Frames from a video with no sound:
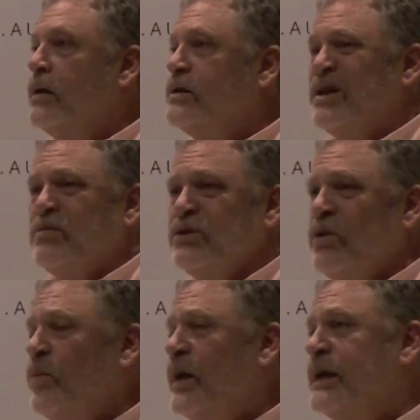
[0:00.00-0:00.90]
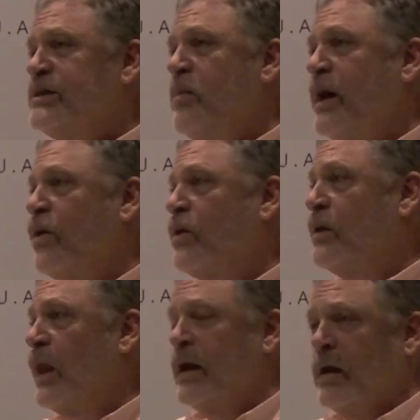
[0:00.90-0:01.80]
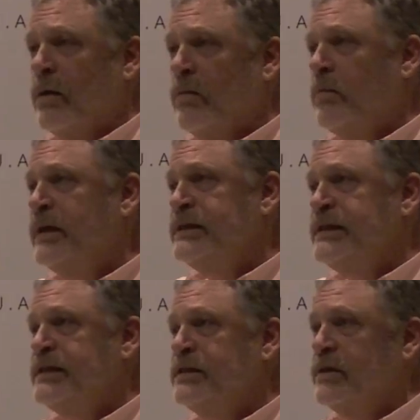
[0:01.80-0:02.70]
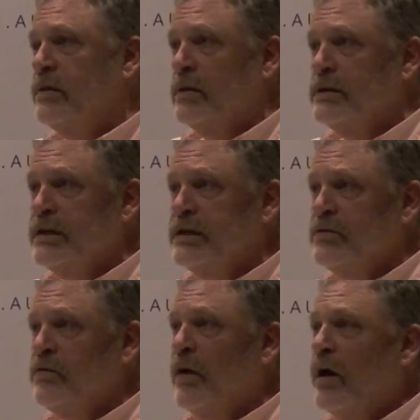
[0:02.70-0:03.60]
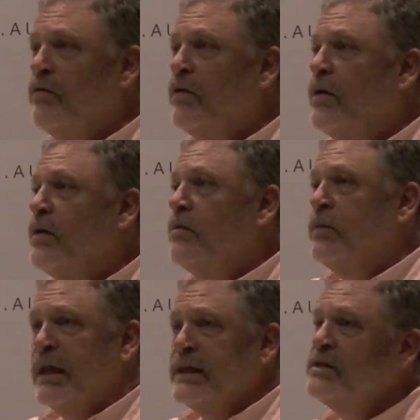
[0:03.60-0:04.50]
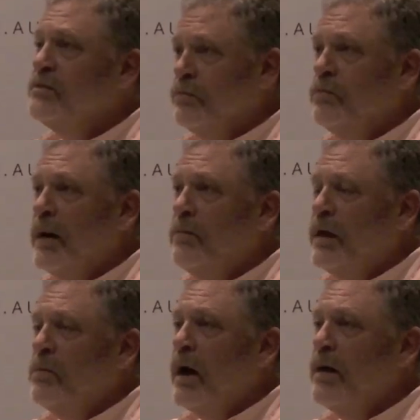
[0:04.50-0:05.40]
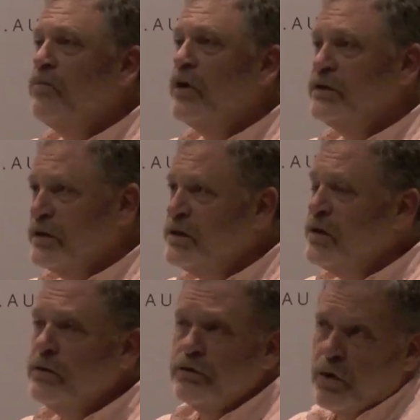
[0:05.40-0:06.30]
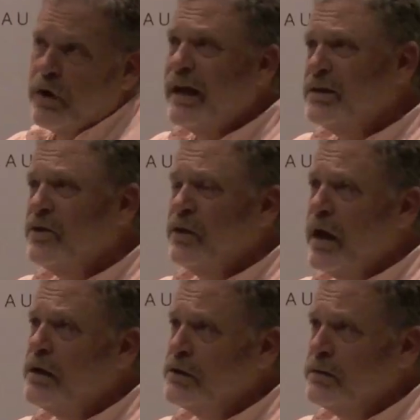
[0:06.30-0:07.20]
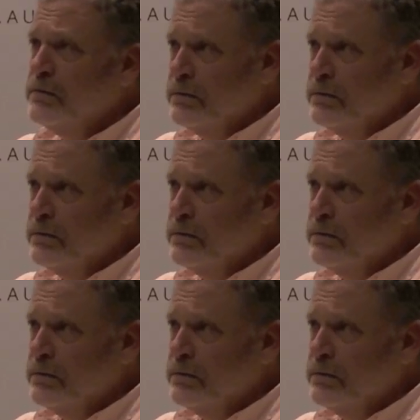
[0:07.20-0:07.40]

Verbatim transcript: someone told me it gets better like in mid-season, in season five, but that's my, been my impression. So the short answer, yes.